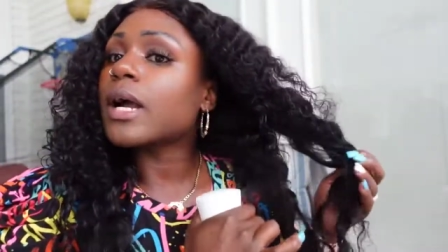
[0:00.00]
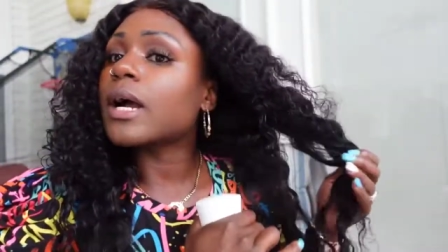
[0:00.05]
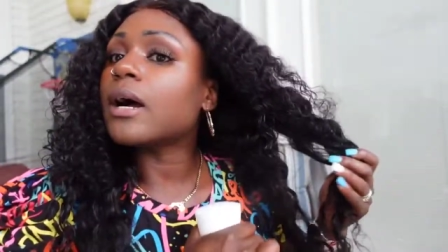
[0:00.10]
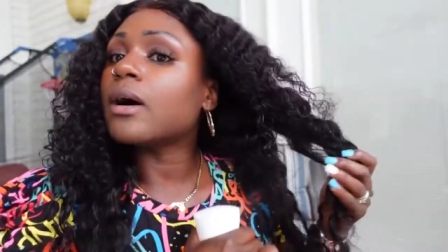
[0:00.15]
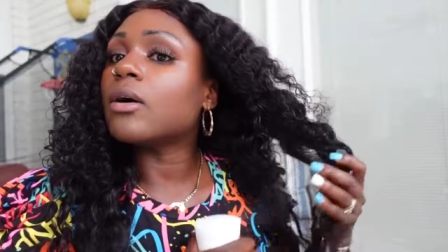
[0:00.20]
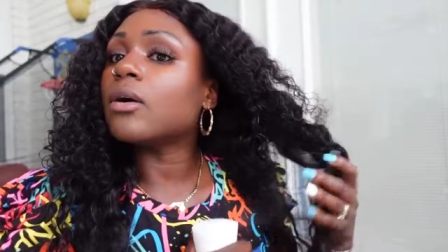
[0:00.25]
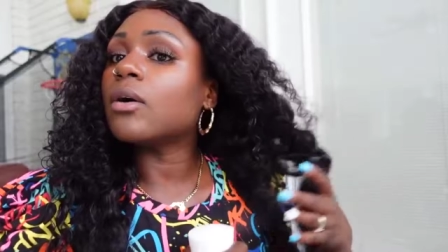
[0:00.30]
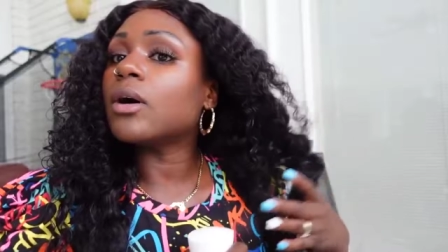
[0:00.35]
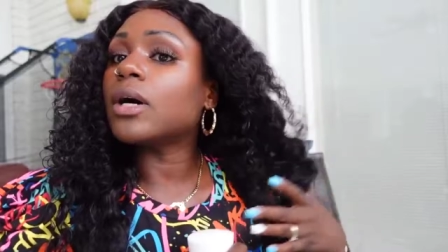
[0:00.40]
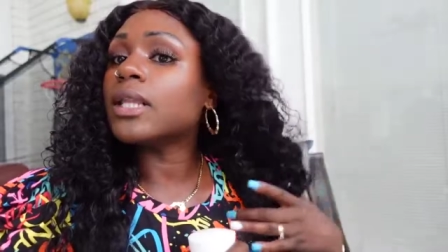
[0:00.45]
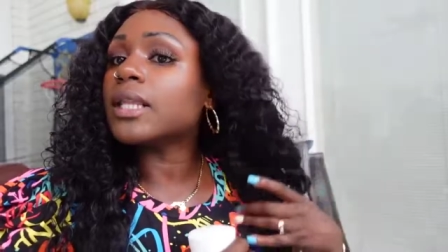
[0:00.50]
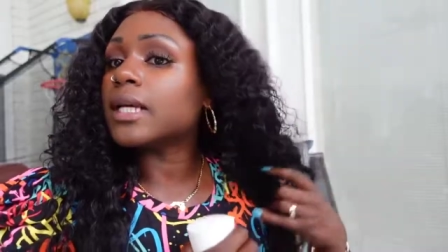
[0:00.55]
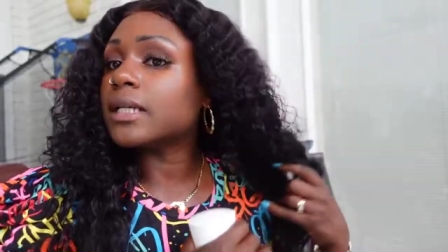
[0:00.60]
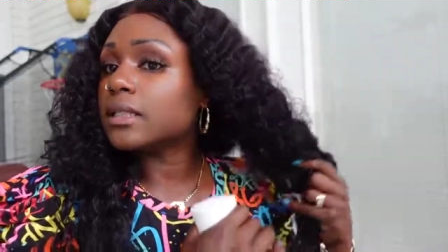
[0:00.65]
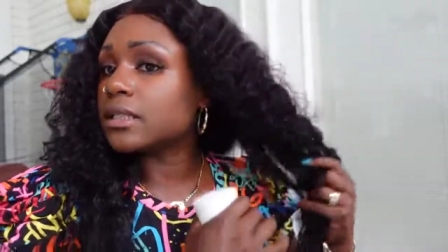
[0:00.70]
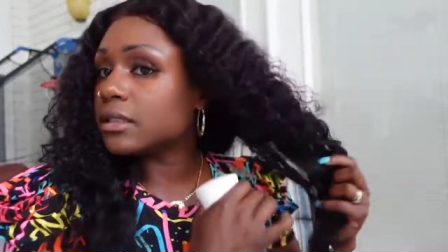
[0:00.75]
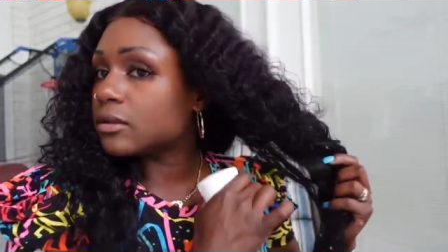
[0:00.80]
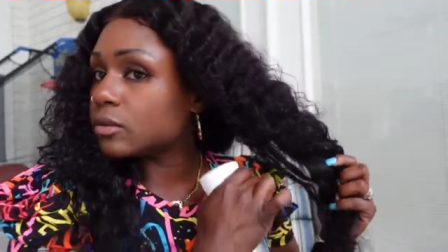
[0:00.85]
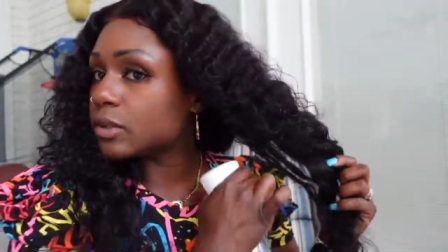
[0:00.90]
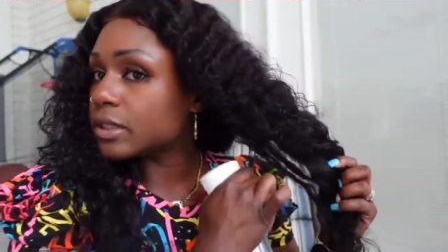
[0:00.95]
I, all
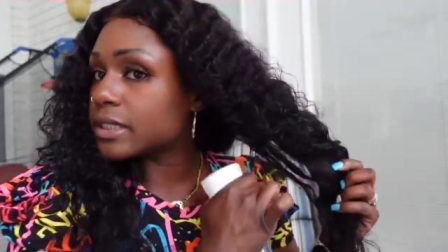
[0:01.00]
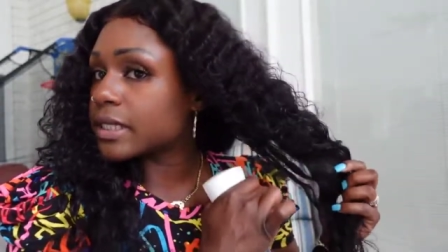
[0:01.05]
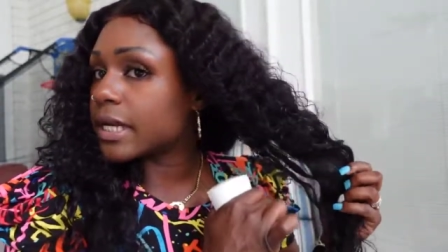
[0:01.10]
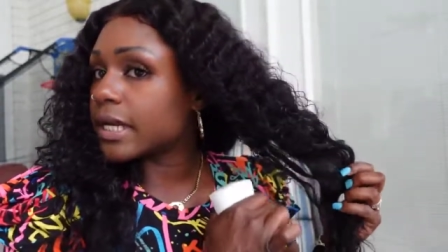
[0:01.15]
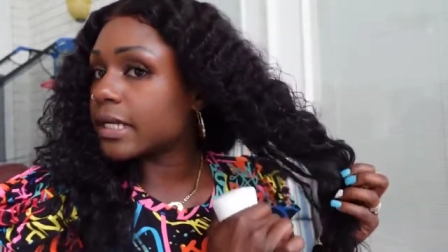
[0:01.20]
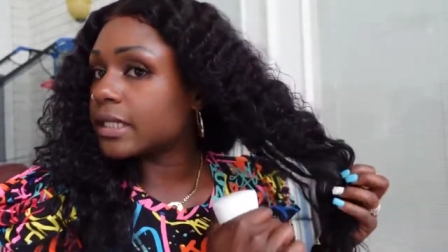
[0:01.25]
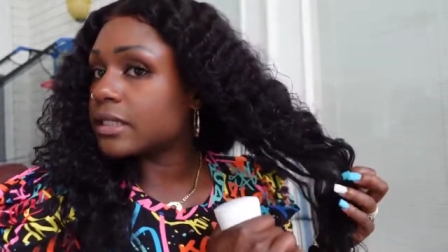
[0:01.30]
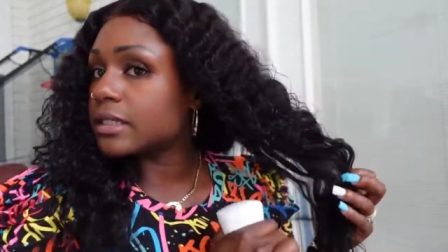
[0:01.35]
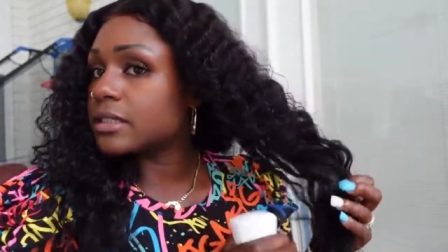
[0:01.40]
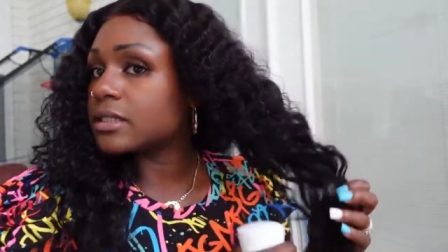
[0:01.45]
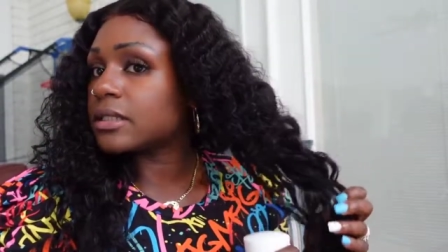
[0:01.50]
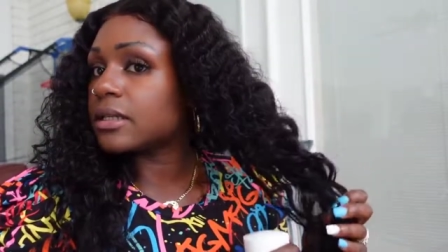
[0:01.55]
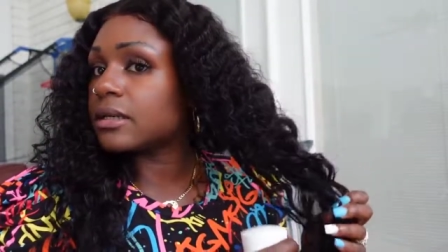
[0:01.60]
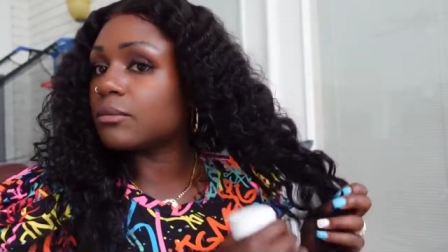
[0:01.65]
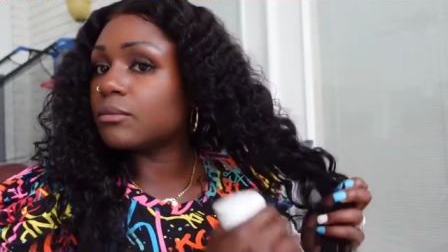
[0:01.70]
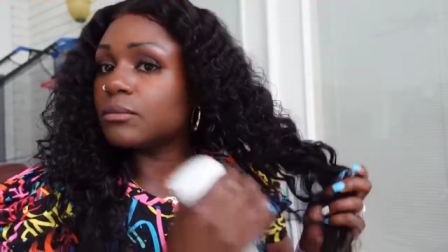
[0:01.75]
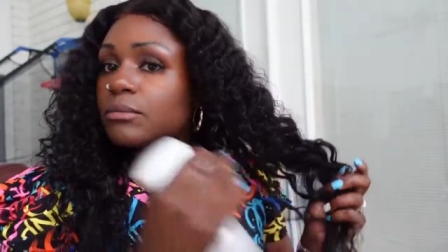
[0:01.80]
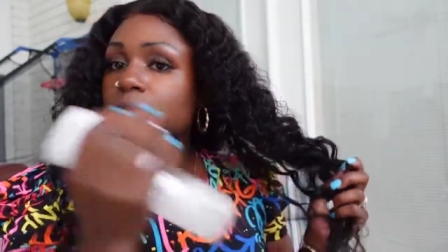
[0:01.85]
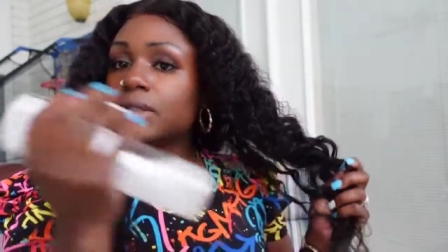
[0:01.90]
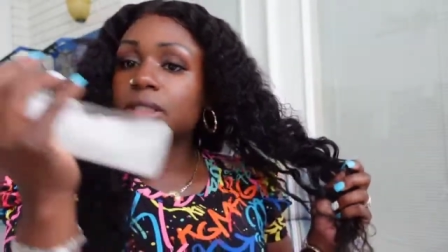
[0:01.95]
I did was added
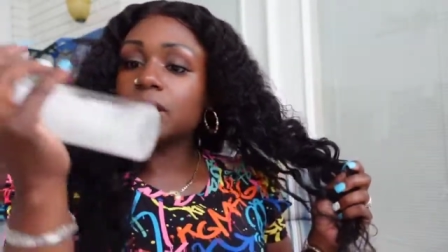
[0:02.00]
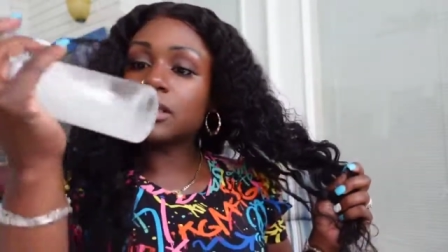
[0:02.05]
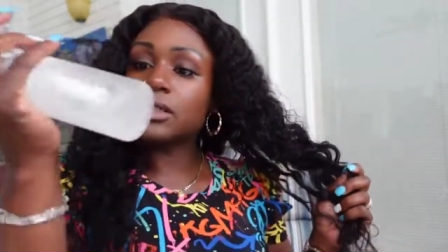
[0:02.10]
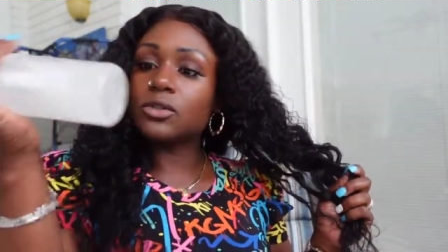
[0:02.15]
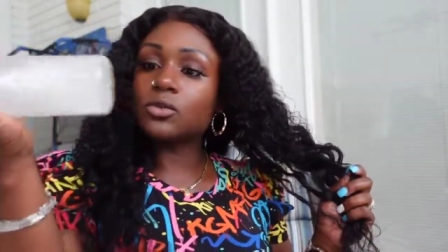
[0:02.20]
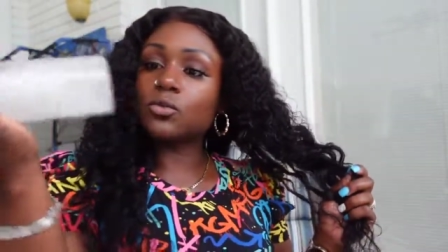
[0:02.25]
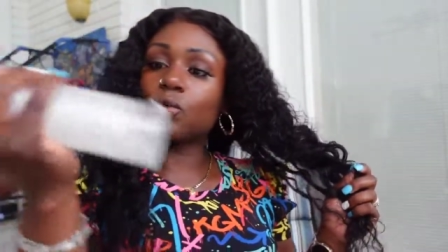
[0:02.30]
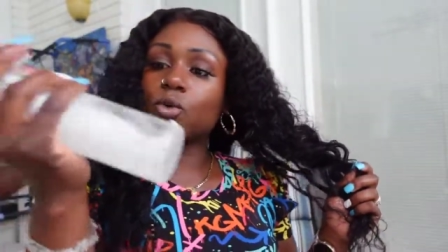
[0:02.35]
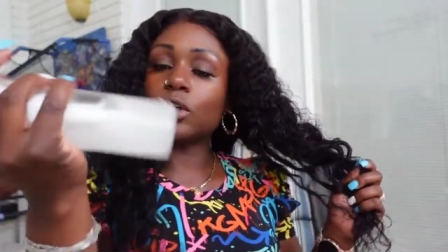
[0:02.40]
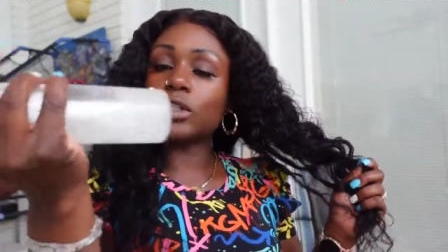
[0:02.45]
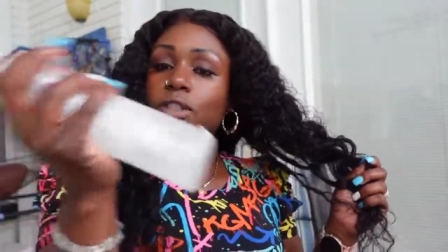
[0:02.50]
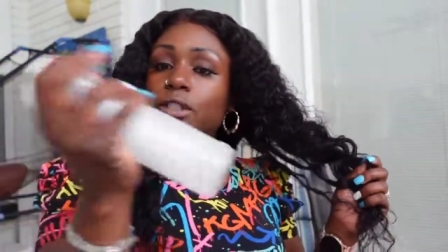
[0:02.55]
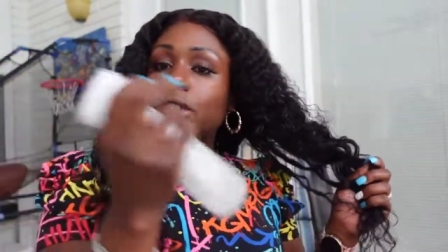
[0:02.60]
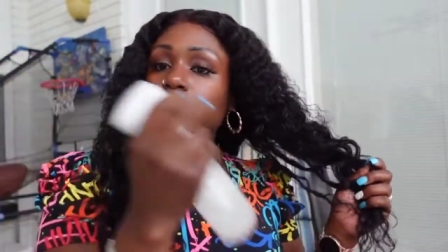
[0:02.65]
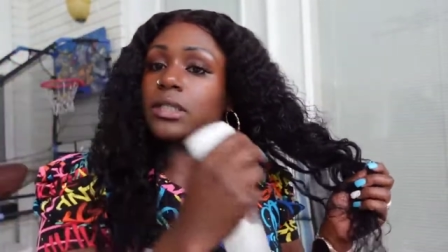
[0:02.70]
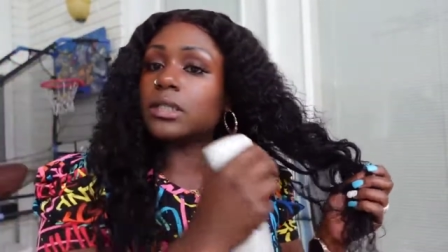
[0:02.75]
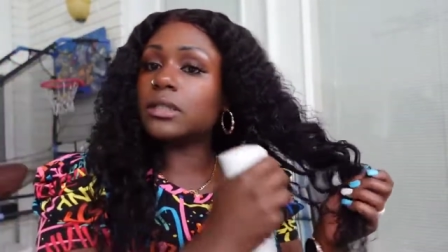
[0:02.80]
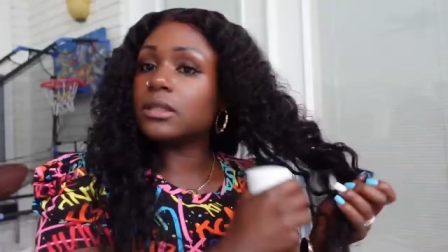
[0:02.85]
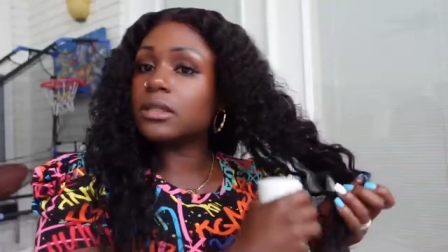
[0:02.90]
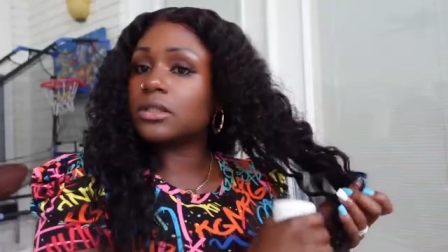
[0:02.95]
some, this is water
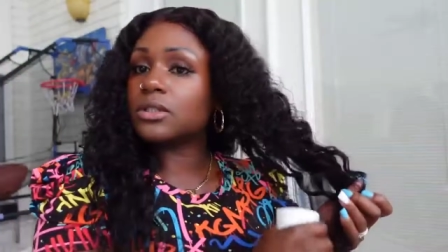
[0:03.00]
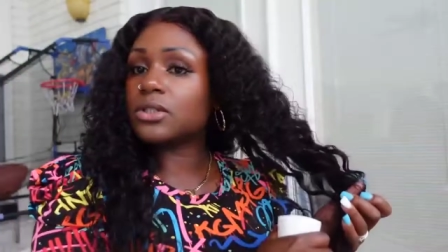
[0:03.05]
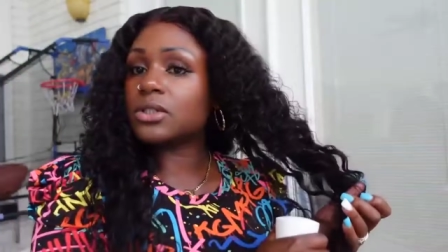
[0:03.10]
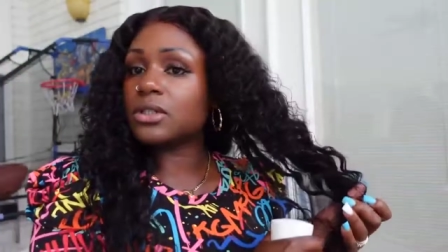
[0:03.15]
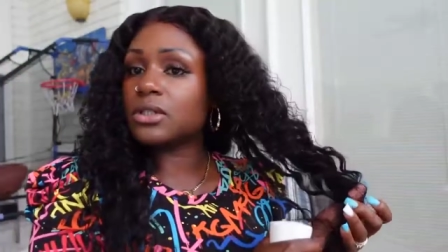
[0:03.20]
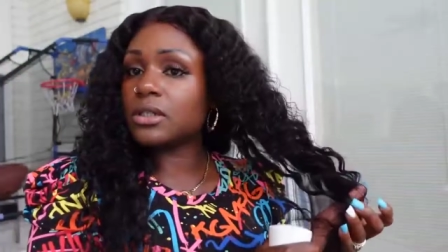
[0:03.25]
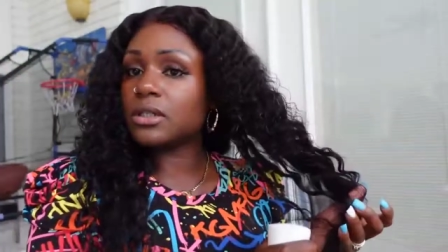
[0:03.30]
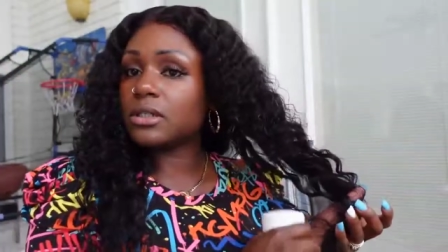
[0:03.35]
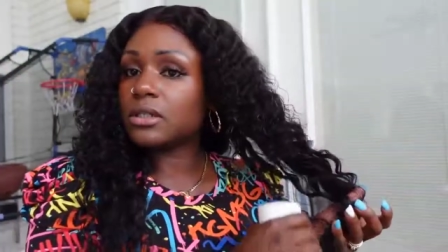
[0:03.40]
and conditioner.